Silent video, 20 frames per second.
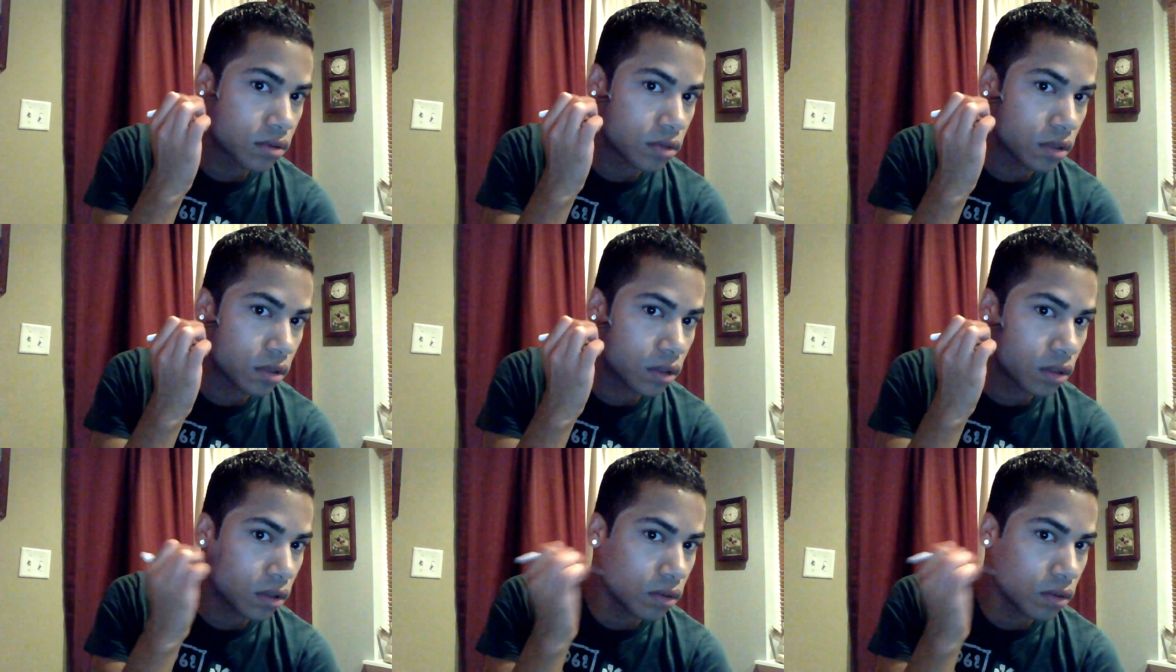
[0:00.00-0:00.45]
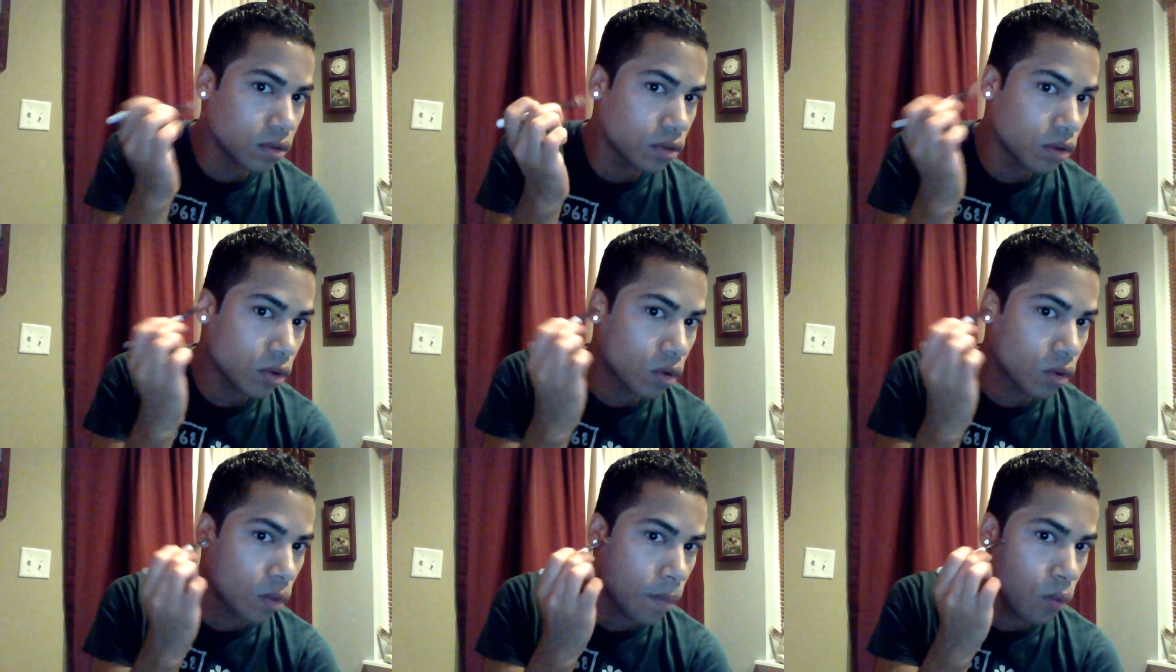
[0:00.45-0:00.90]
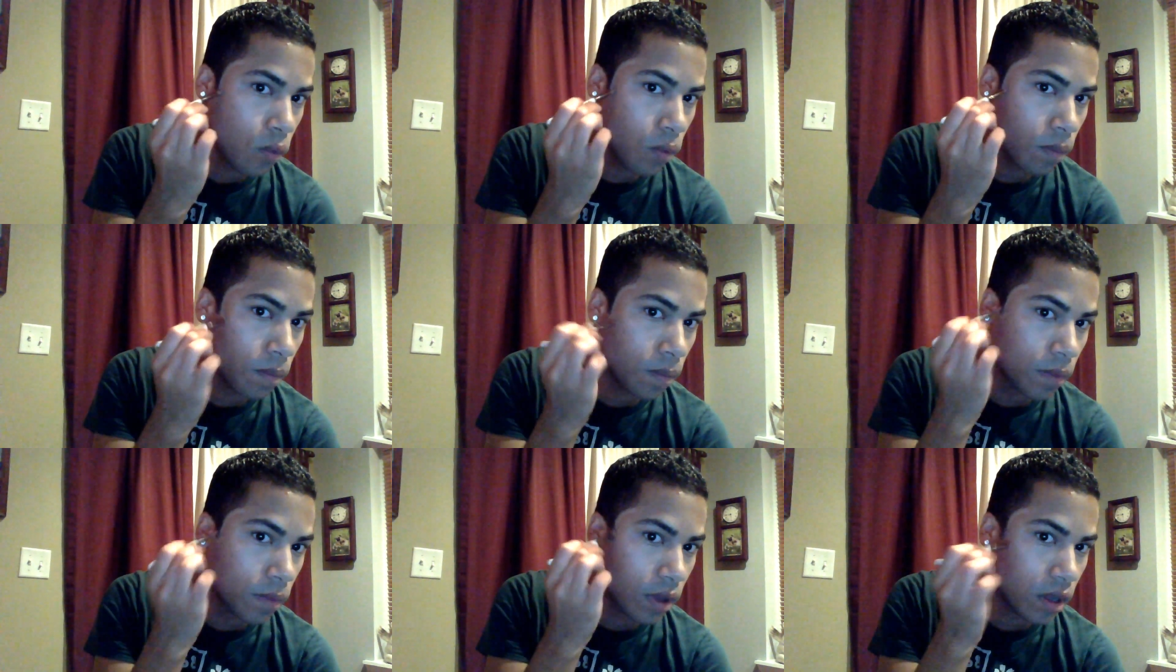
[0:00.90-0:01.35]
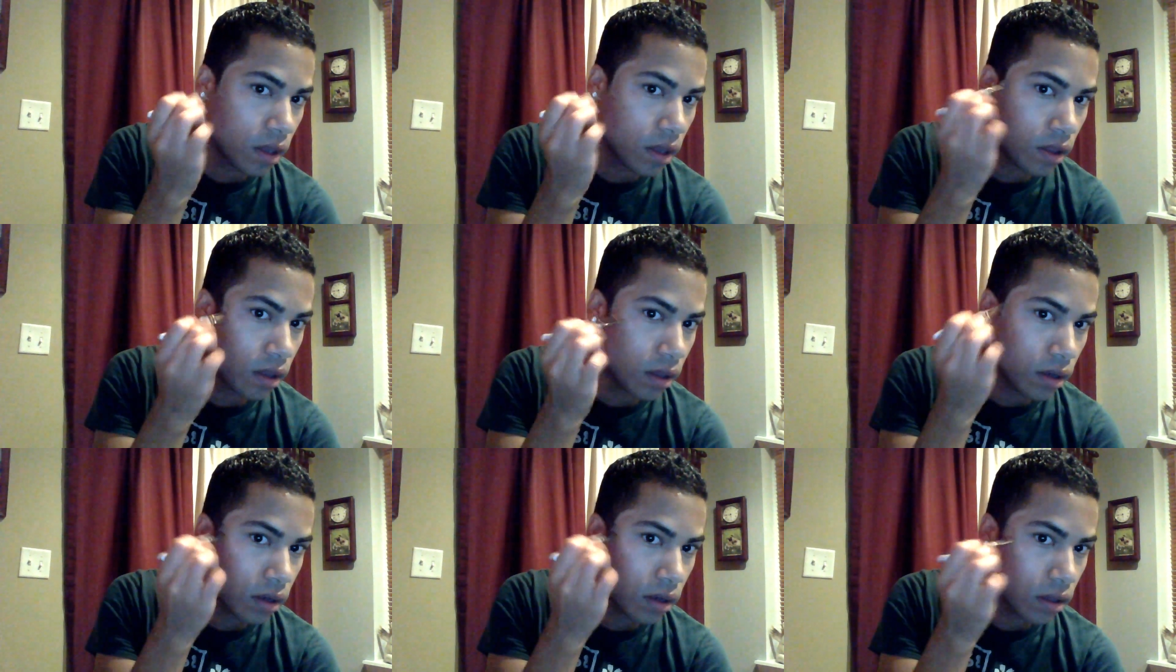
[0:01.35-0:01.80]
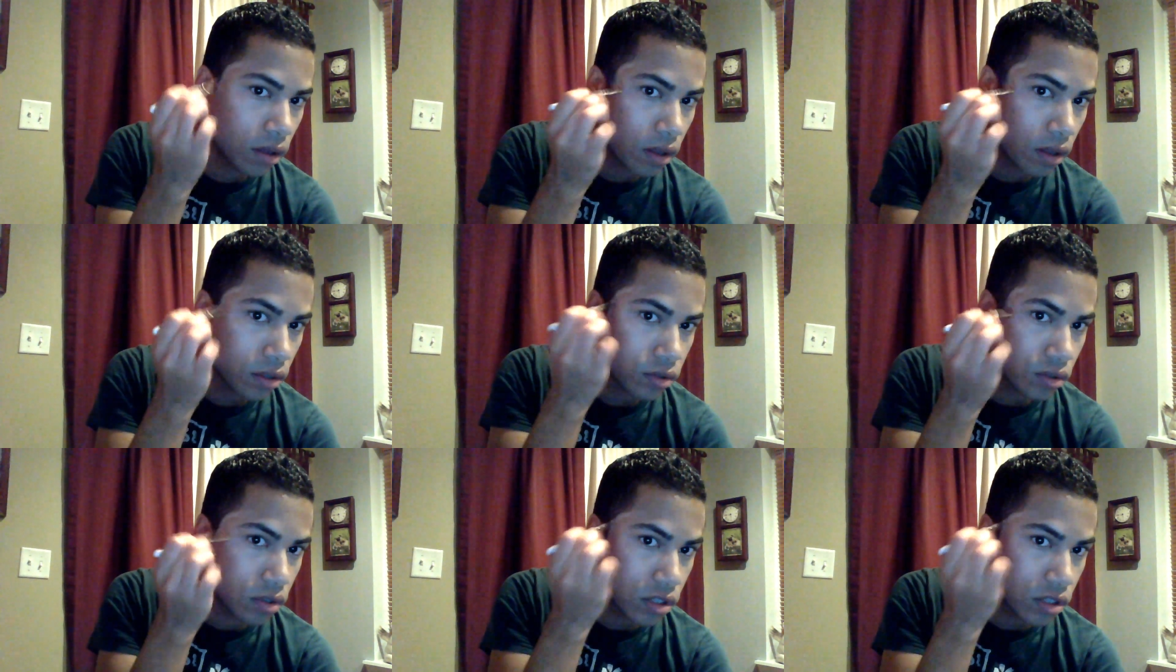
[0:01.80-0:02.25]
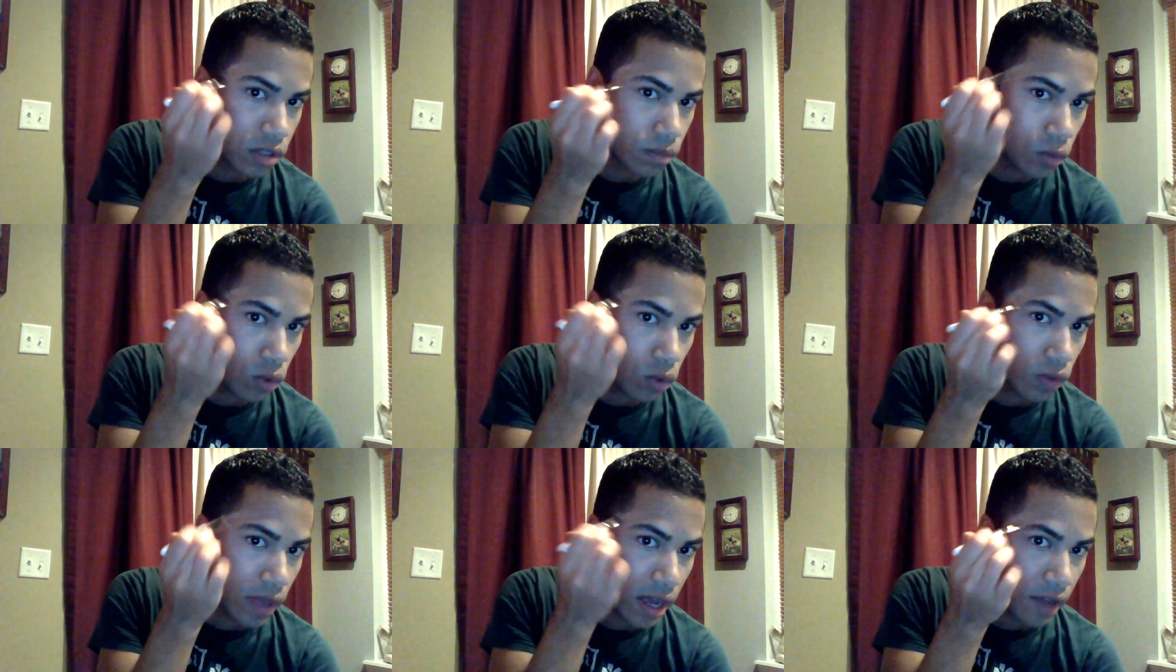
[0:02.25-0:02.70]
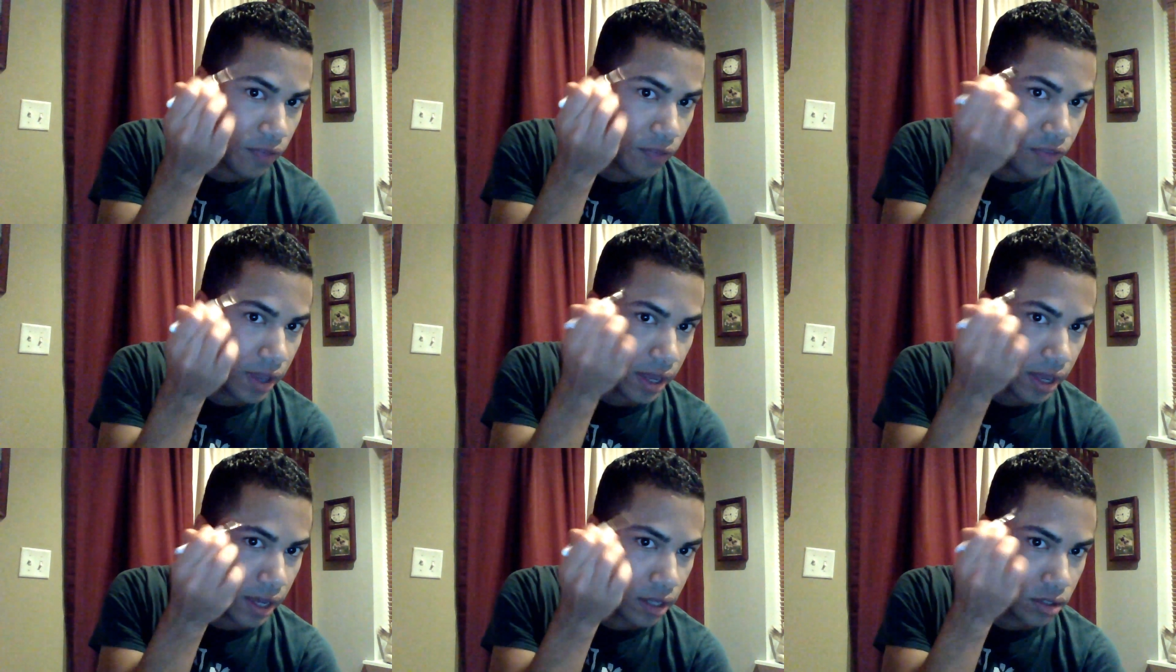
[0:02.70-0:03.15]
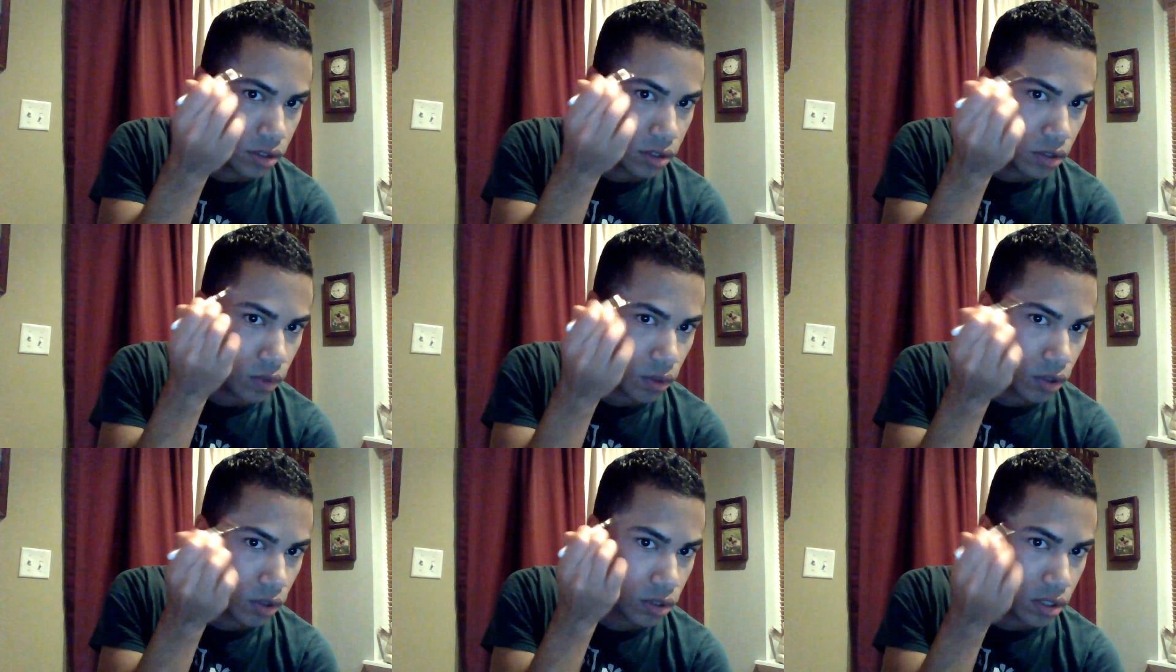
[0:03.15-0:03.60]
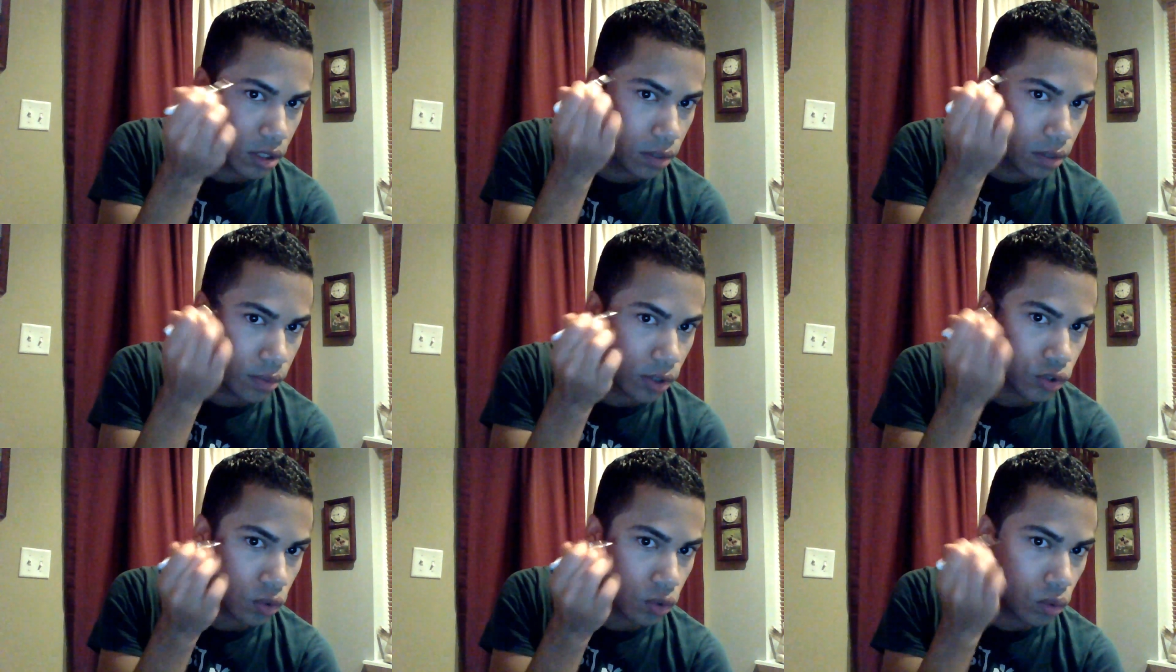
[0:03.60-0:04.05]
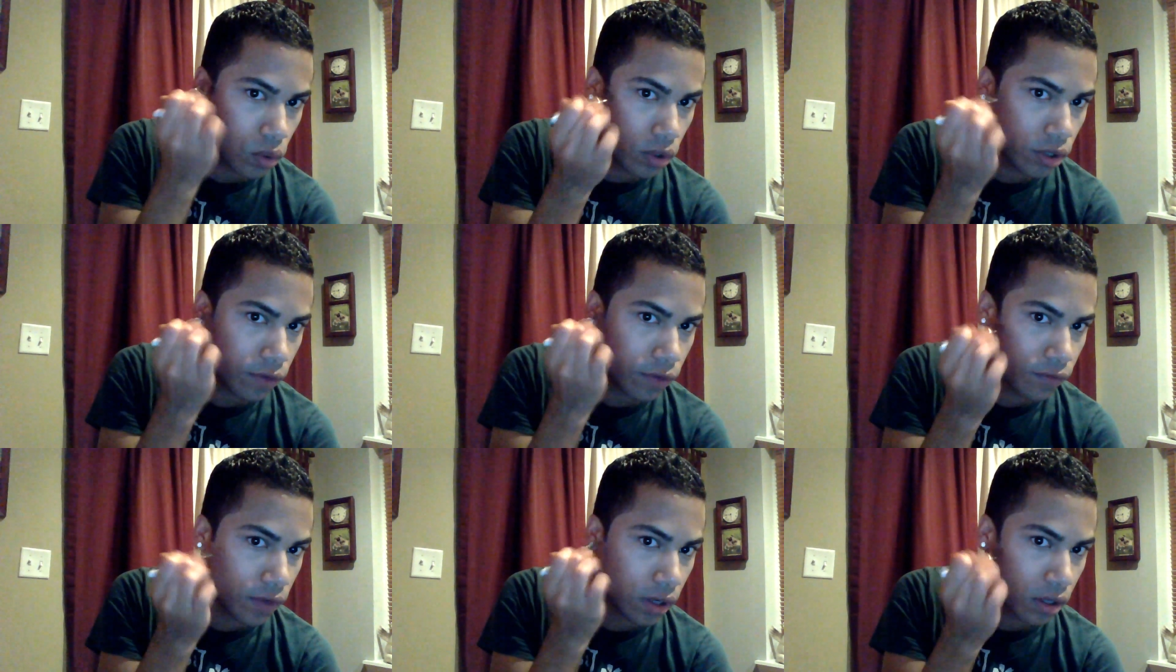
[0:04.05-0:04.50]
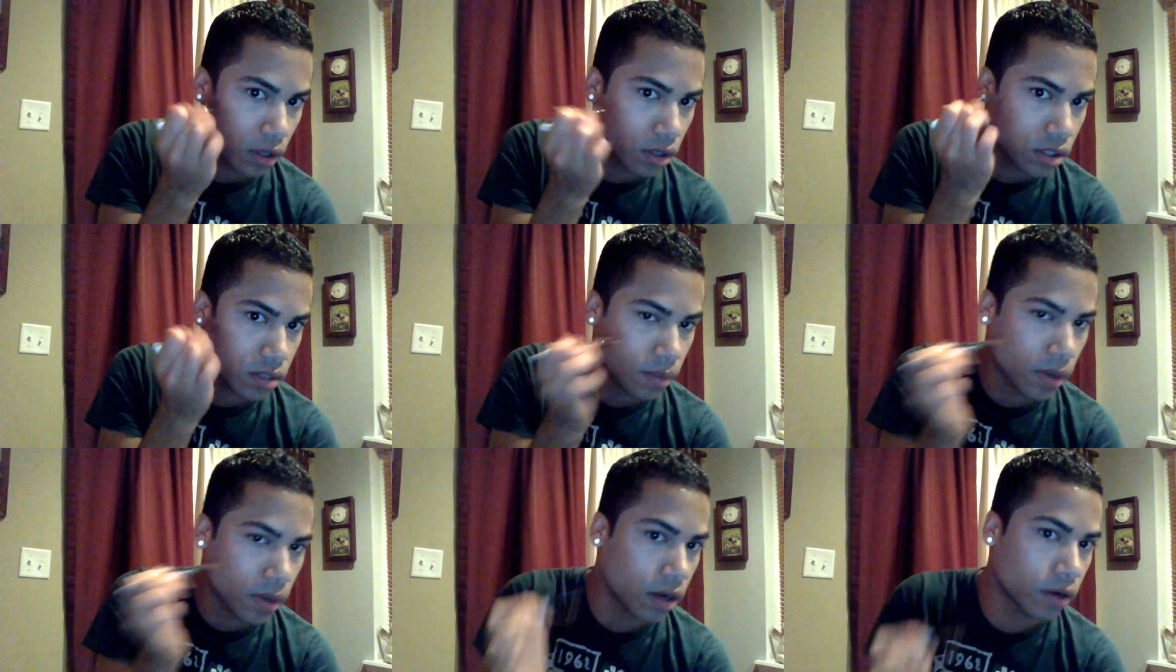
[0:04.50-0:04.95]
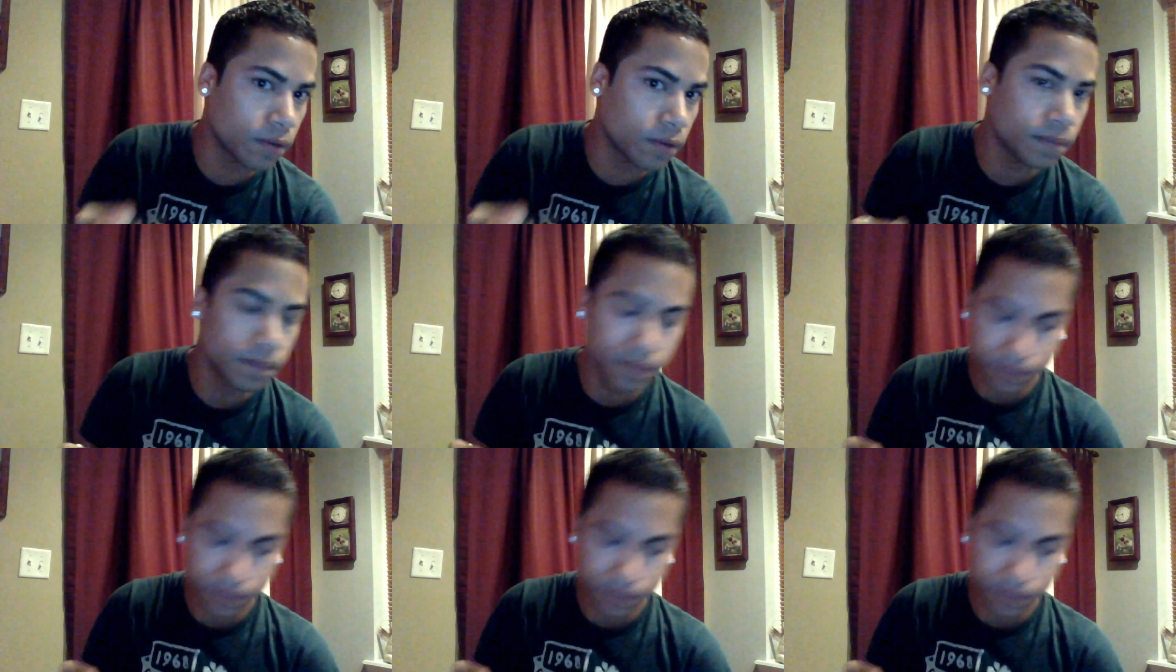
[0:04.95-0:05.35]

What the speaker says: So, boop, and just smooth out the edges with a concealer brush or your finger, doesn't matter.